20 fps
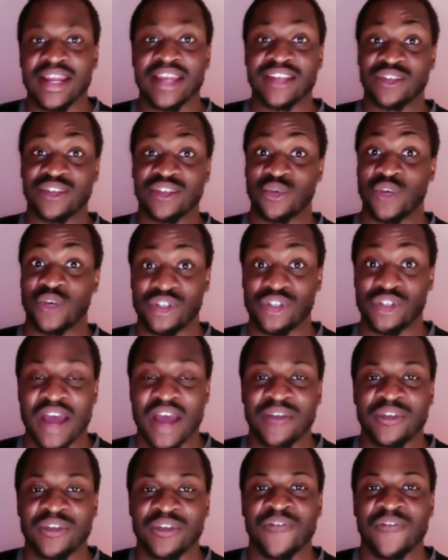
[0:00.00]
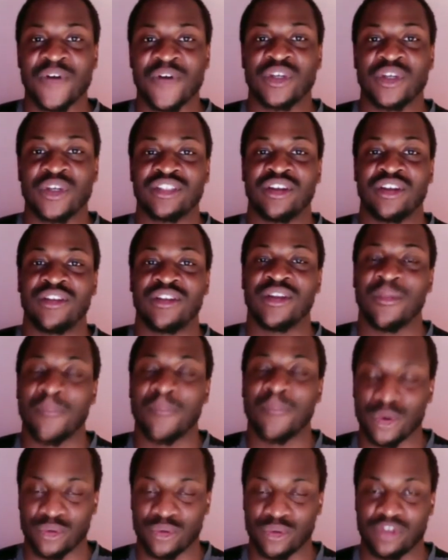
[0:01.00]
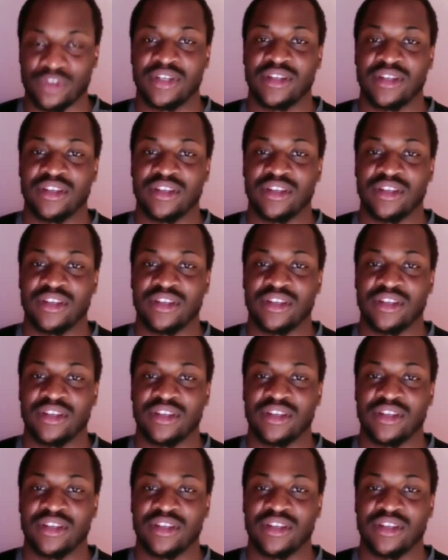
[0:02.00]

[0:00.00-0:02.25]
is what you have to focus on the most.